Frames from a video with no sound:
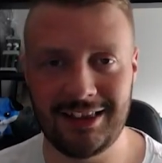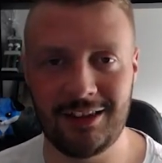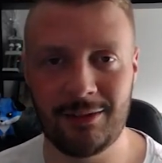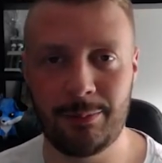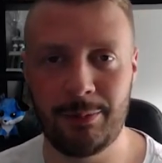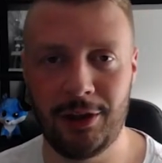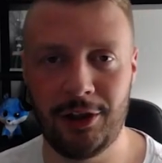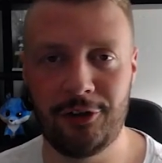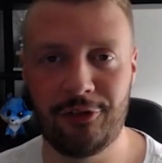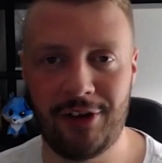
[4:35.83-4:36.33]

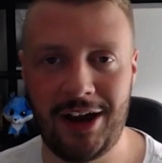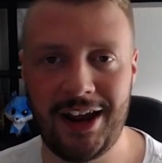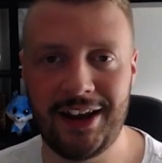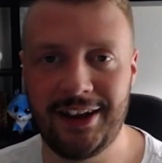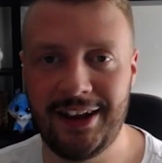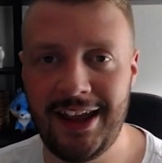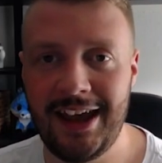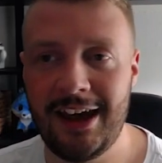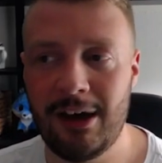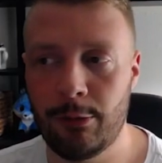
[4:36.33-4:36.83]
build right
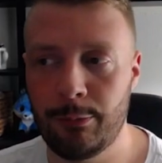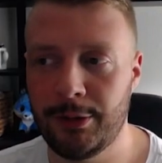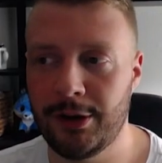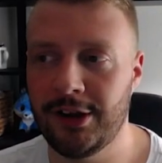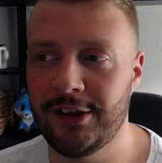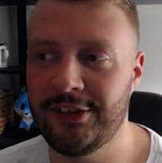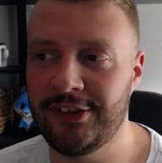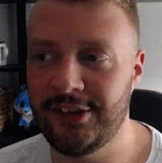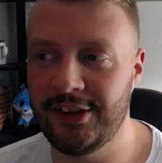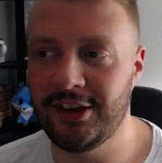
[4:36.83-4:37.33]
now,
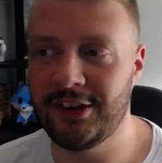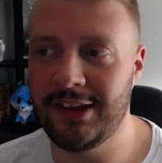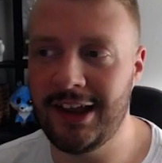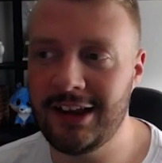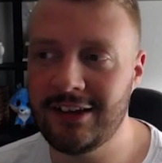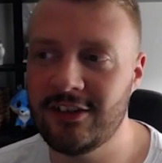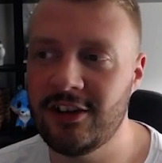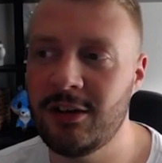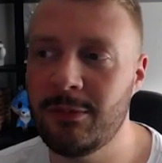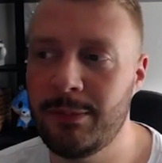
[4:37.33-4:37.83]
because it's
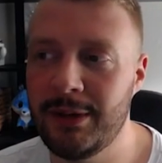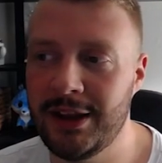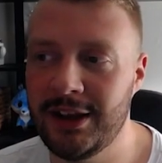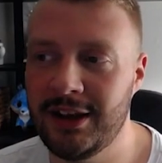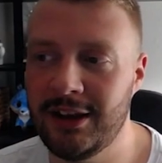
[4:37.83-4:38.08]
actually been a